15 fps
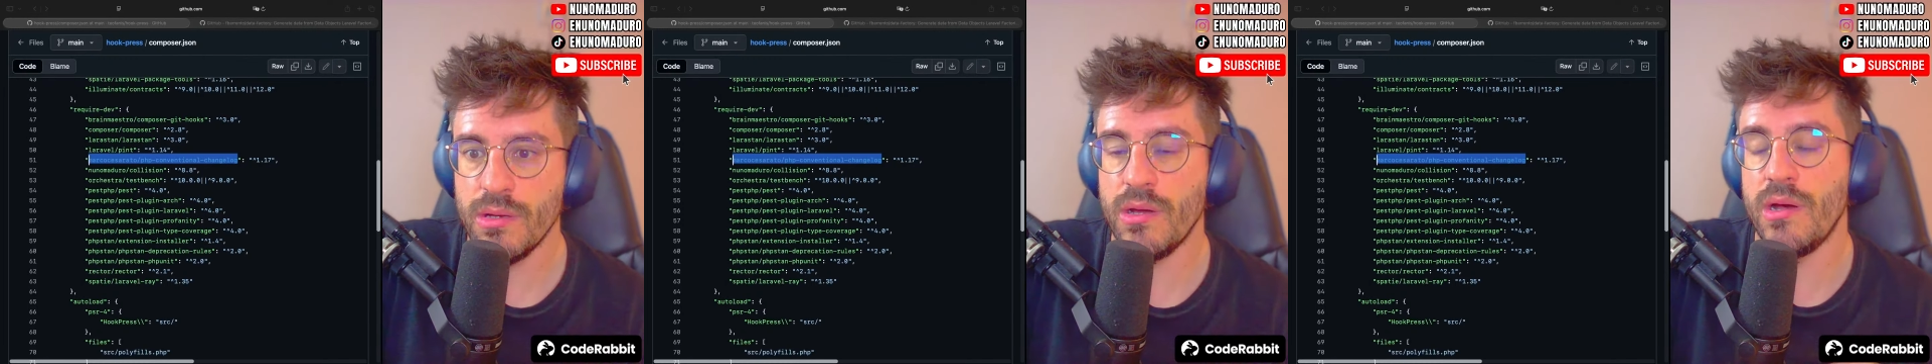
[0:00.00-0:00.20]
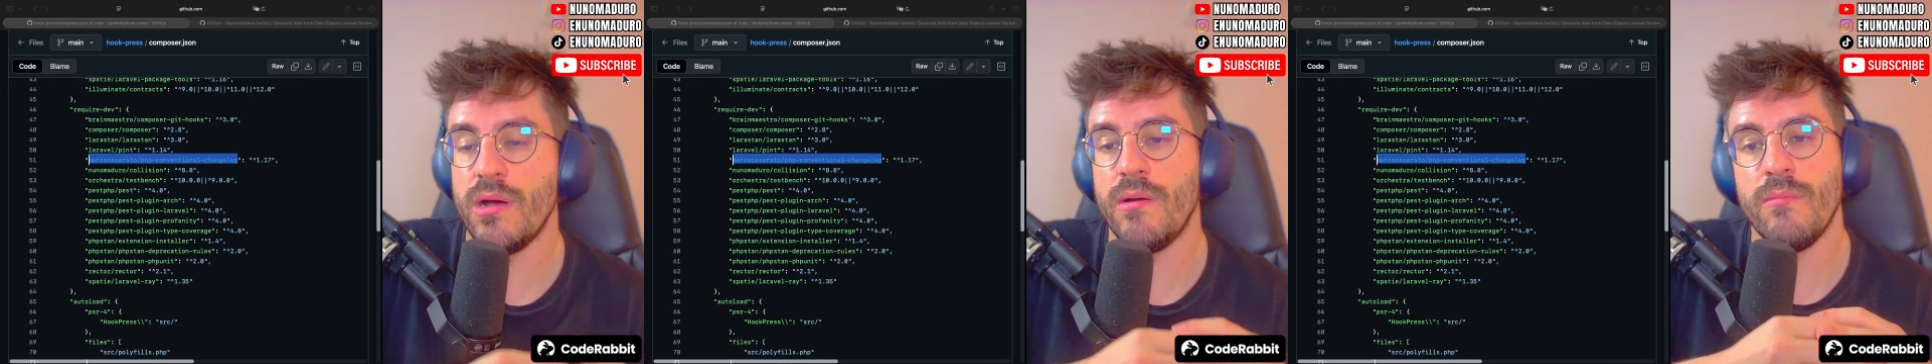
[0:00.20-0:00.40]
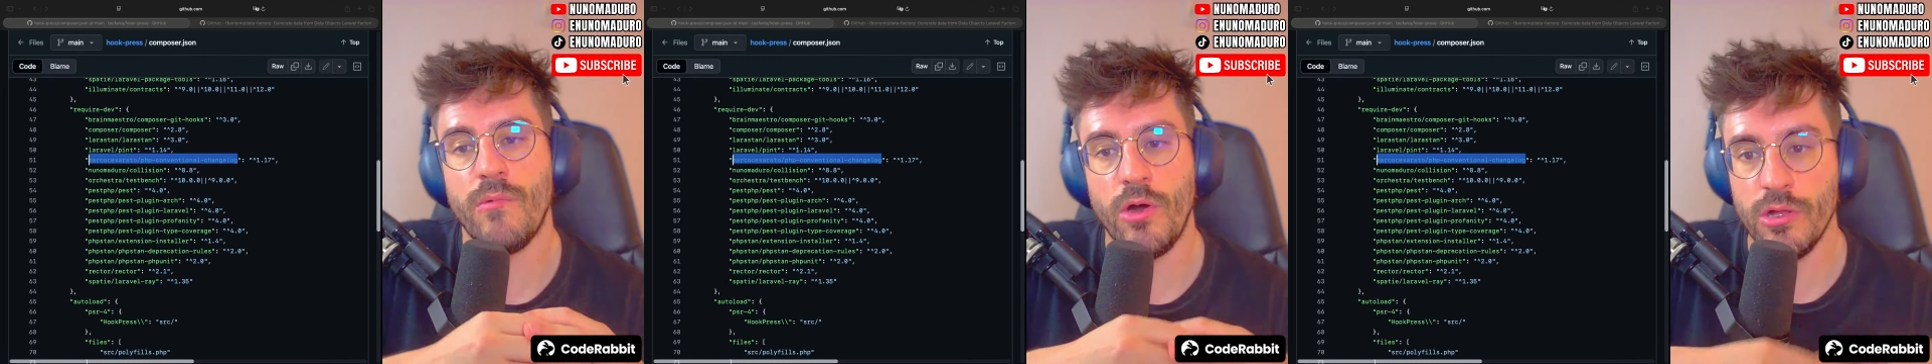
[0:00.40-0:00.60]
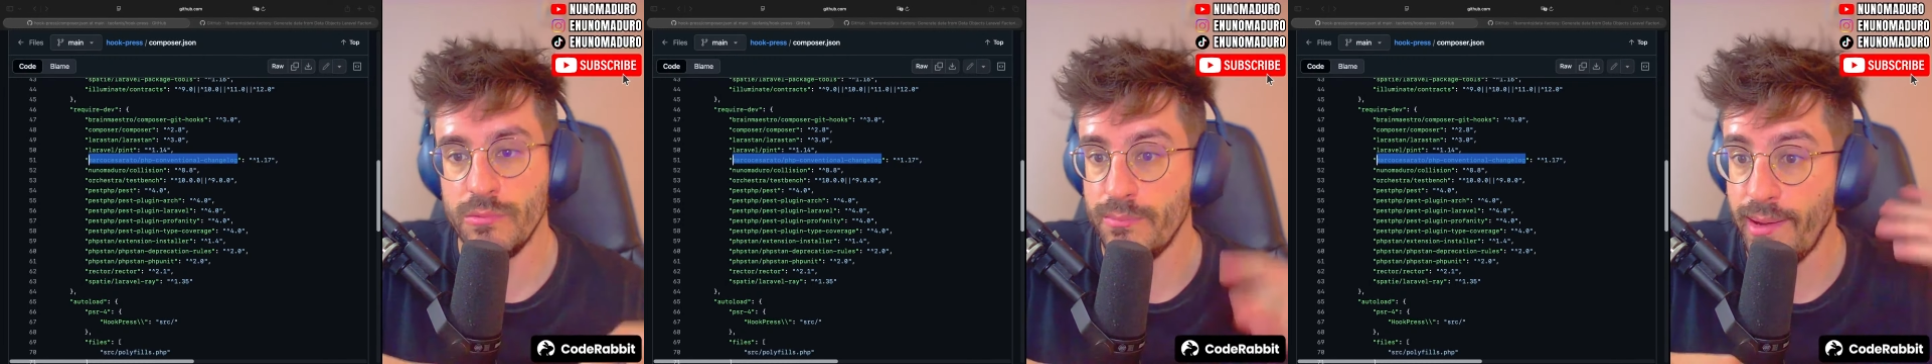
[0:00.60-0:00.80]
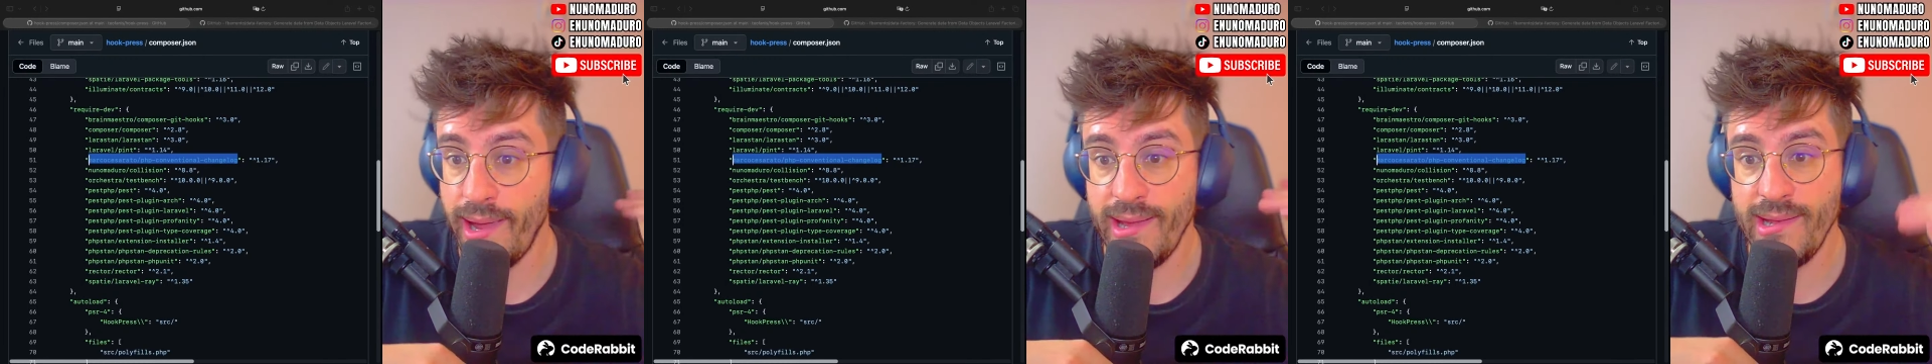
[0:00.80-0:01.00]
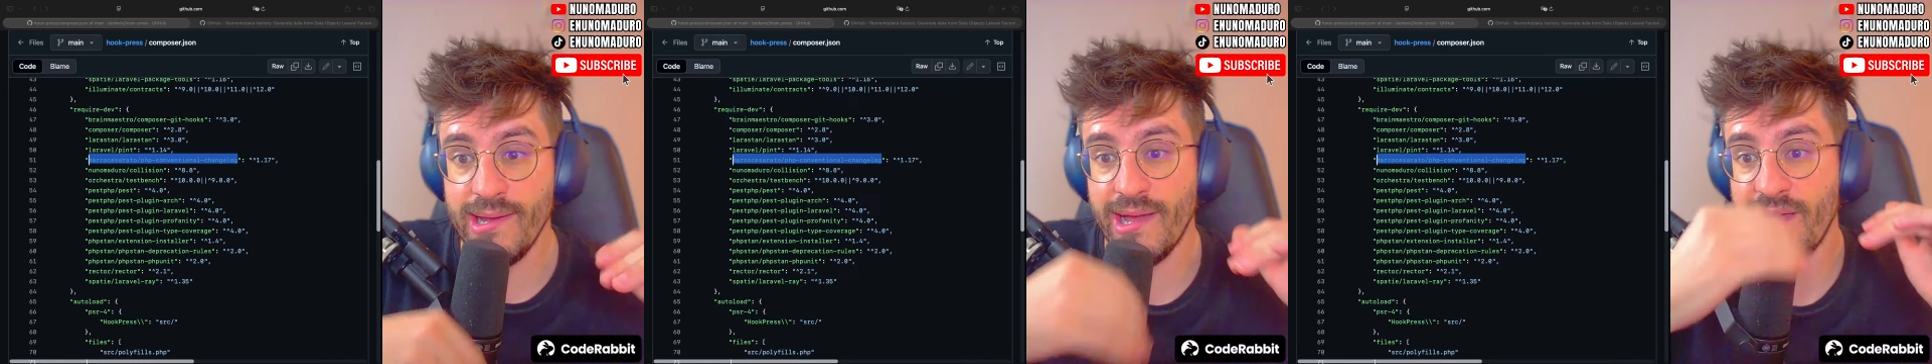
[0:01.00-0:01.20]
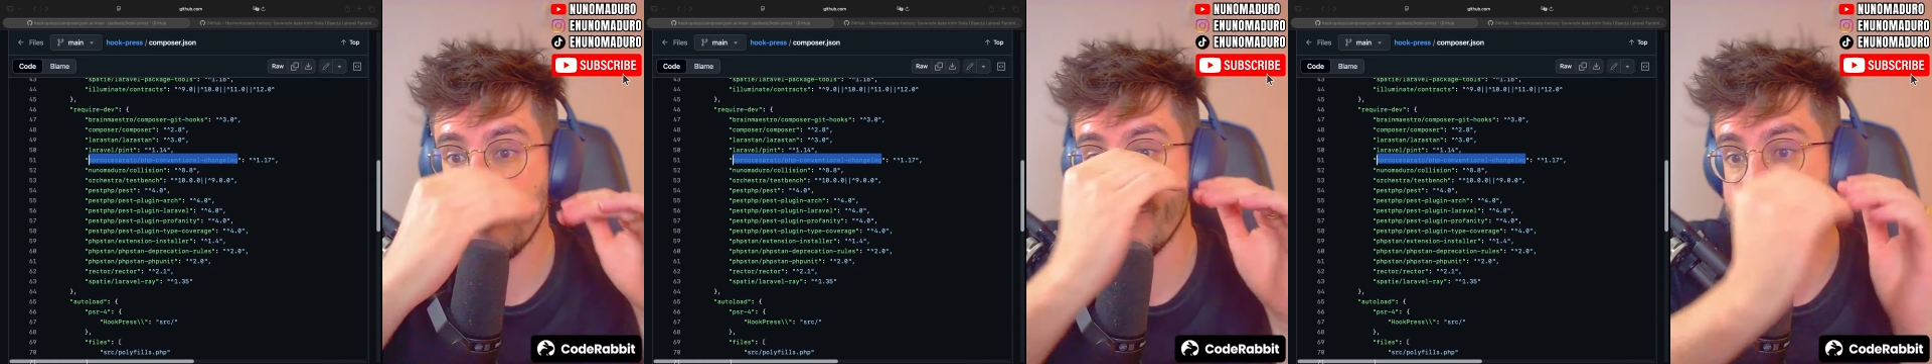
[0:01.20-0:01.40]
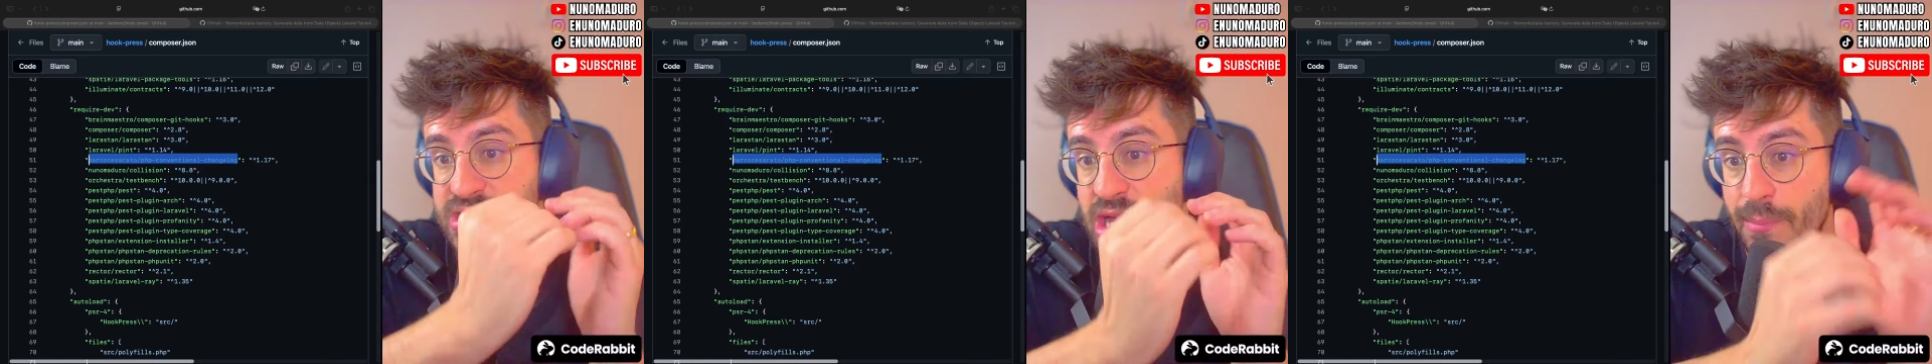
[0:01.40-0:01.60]
on main I have
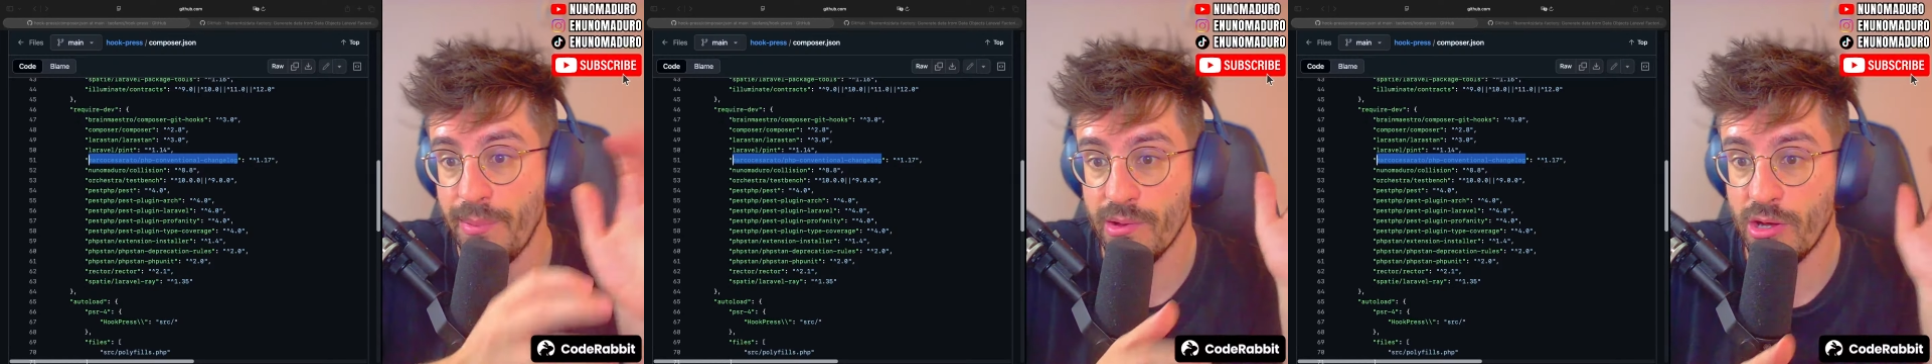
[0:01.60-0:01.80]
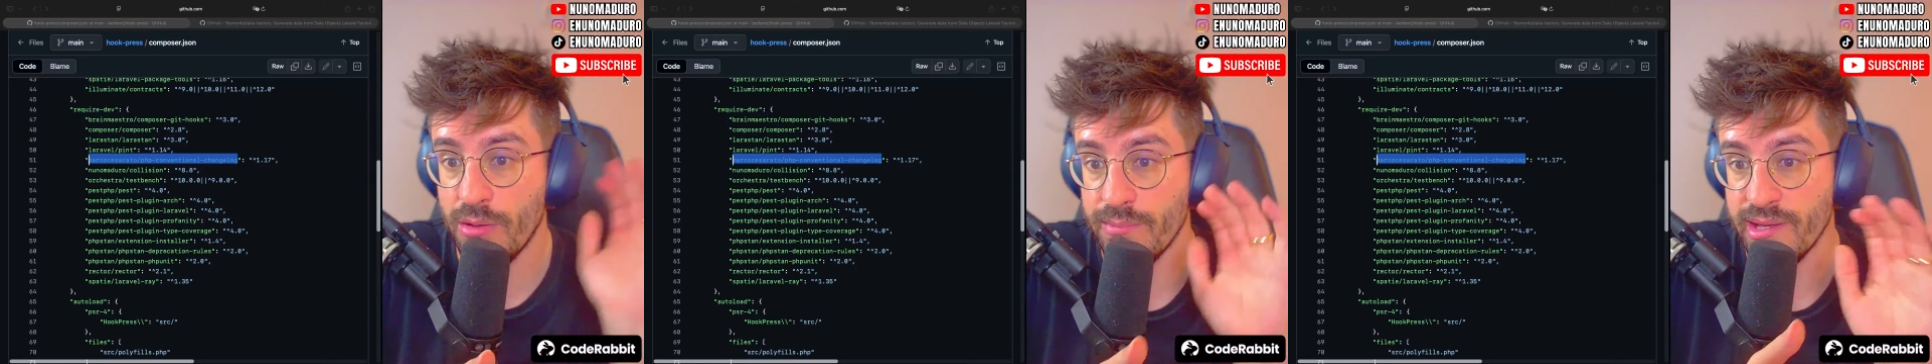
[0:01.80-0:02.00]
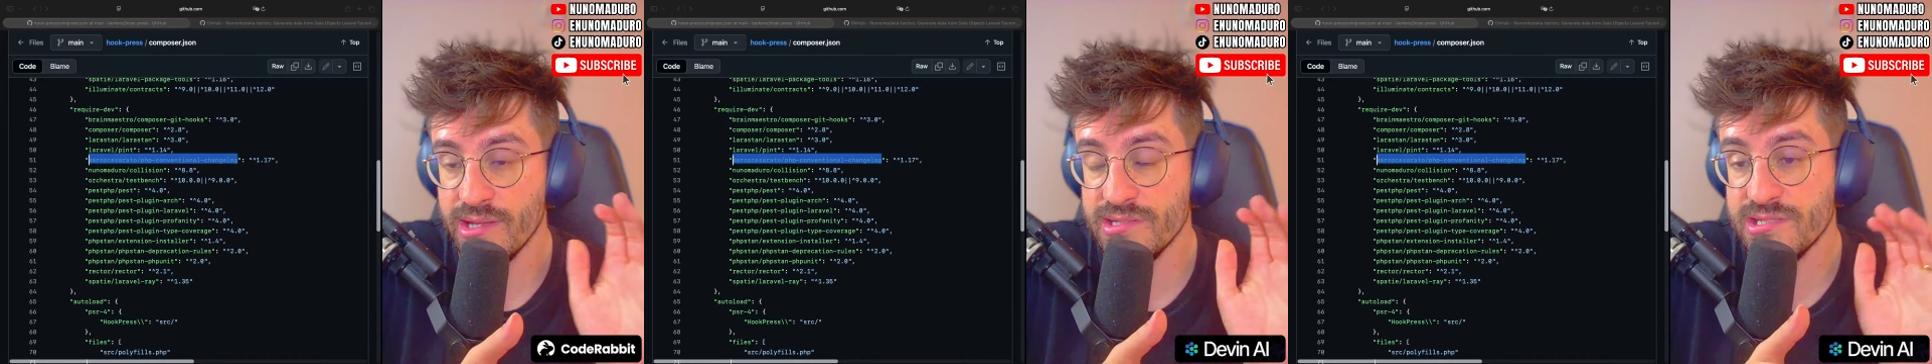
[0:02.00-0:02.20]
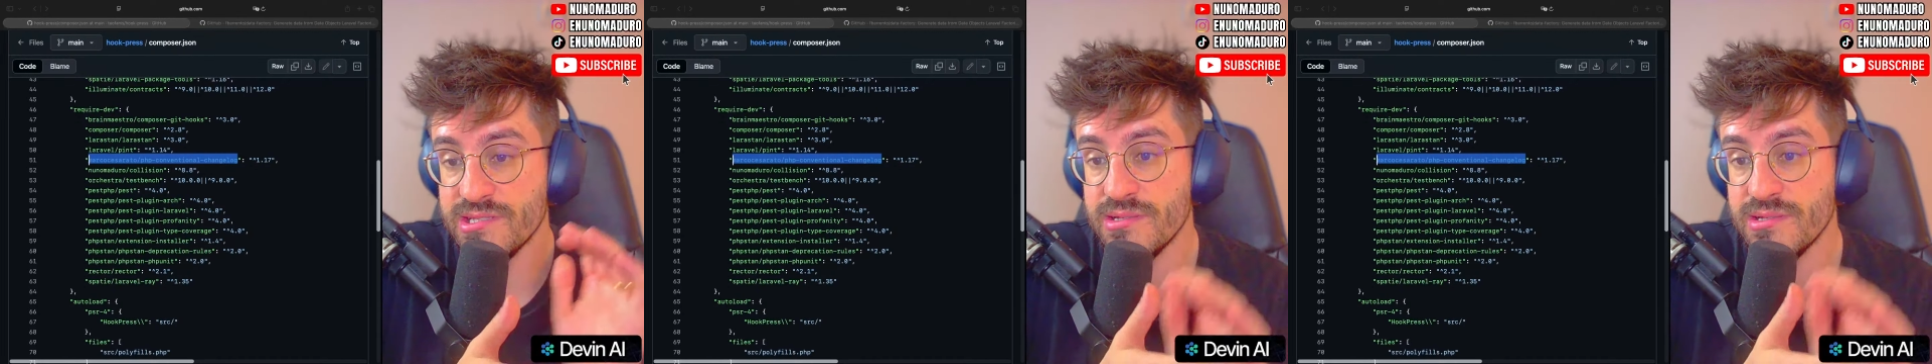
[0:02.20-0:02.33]
this couple commits.